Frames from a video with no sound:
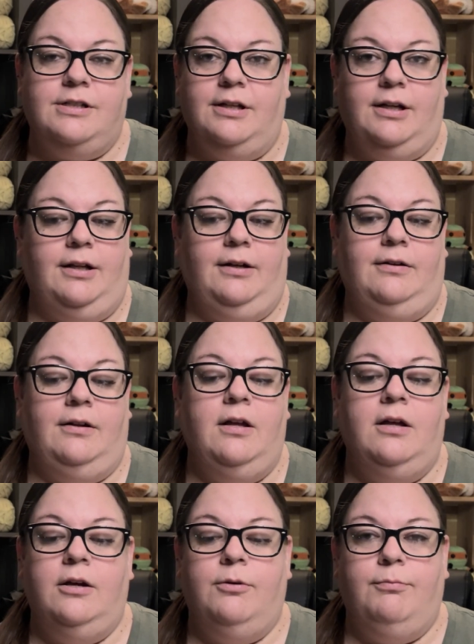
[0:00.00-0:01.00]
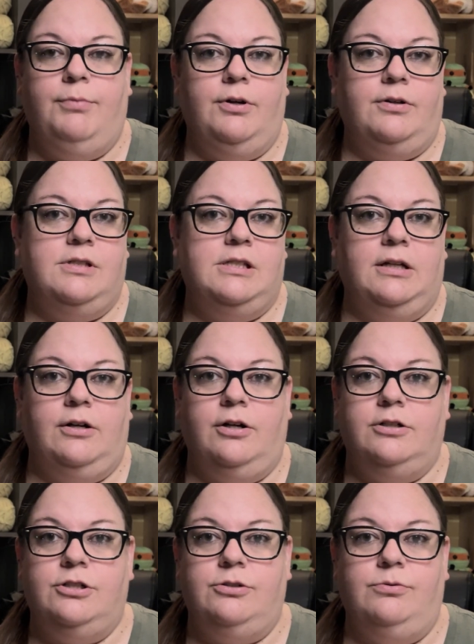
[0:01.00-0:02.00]
in books and
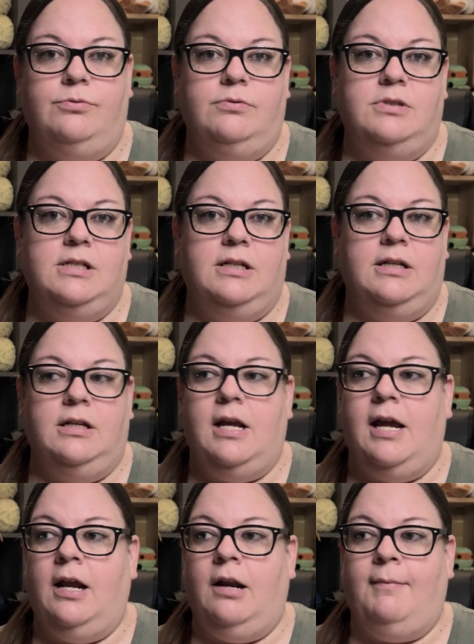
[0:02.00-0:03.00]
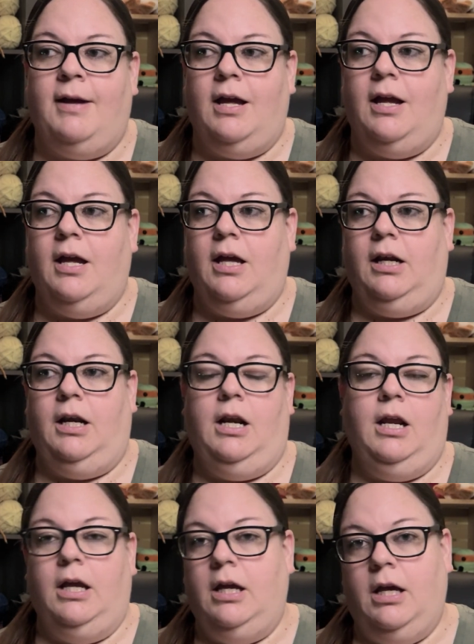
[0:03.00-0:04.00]
cartoons and anime and
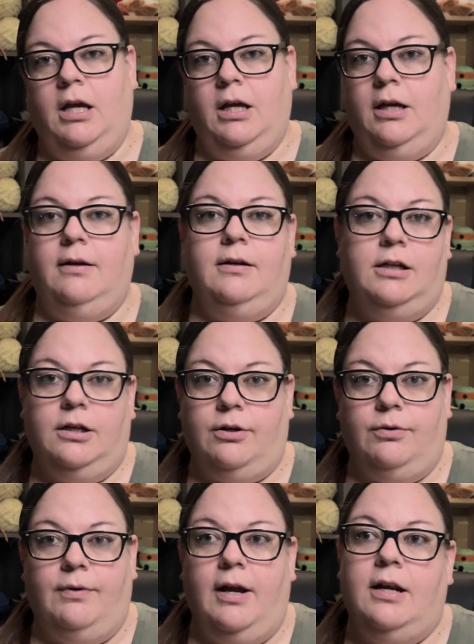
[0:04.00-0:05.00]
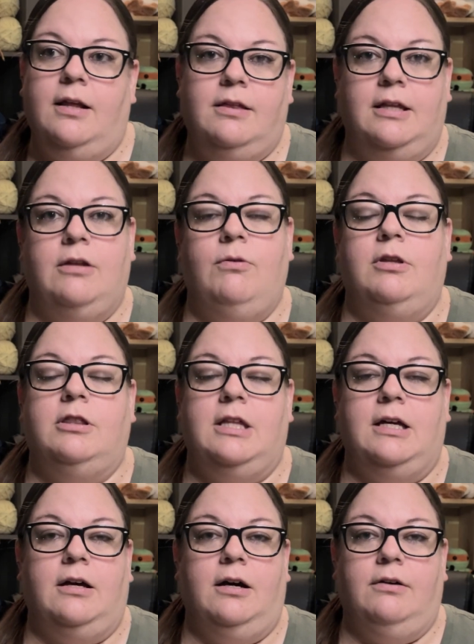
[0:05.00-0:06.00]
anything you can
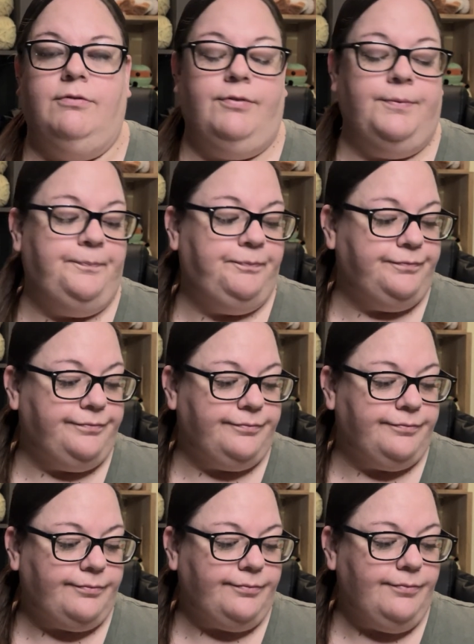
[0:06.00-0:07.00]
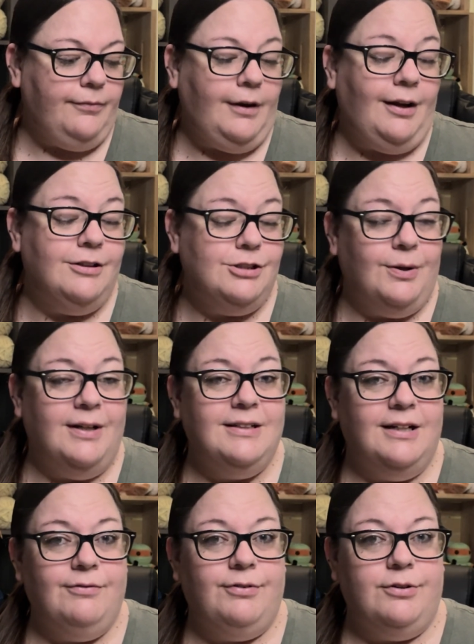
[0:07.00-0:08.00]
think of. So I
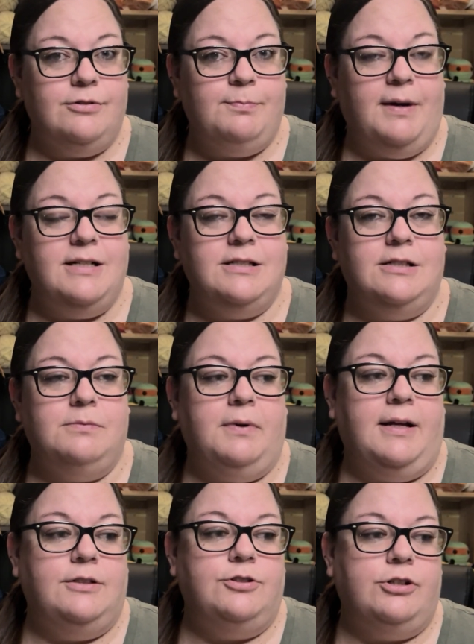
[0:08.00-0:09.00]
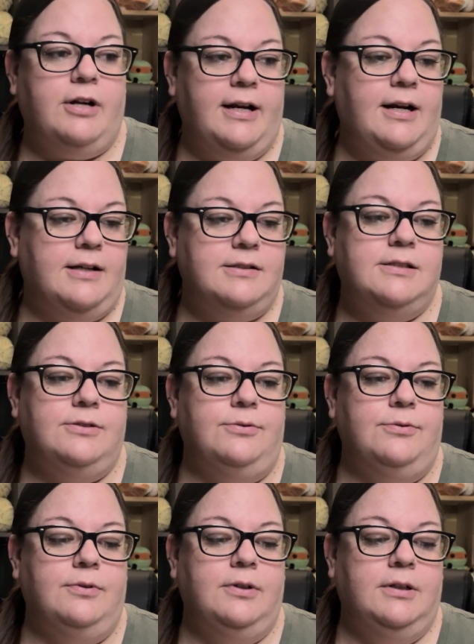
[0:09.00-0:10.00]
did it for those prizes, but I try not
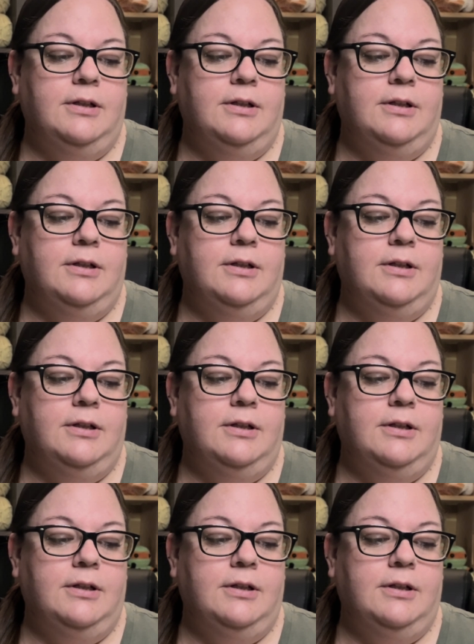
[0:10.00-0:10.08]
to